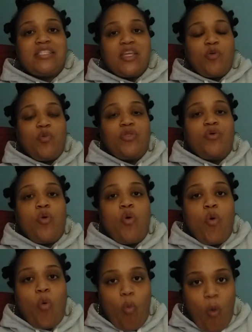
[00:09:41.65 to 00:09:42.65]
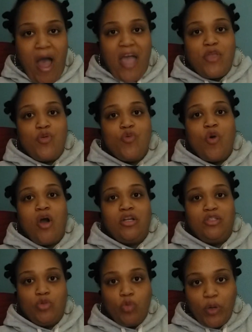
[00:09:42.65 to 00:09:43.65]
Stick with why you
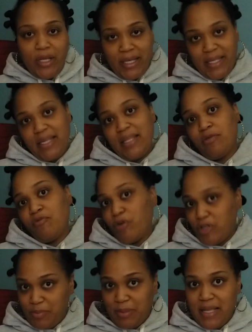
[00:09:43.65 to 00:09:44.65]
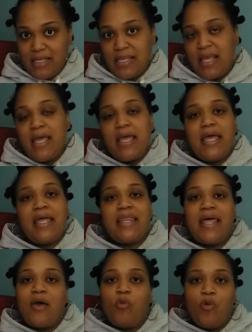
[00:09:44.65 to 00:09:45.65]
are doing it in the first place
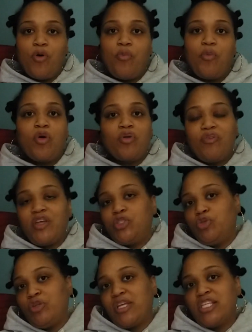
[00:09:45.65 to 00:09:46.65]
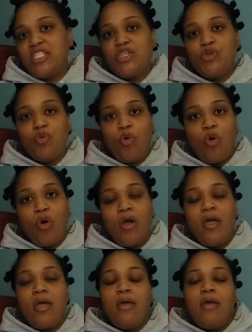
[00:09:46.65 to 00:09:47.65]
and that will motivate you to continue on.